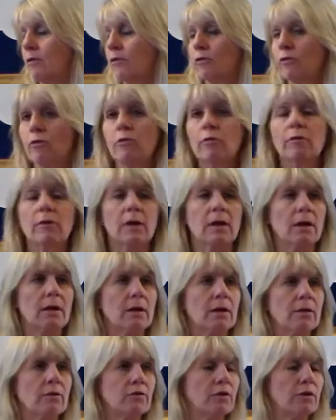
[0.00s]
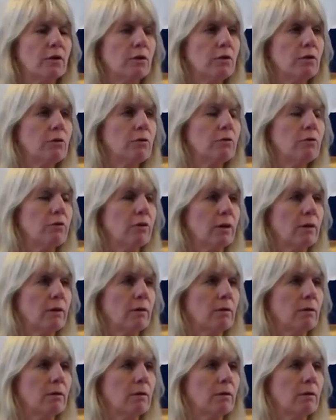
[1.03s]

story. It's an illusion.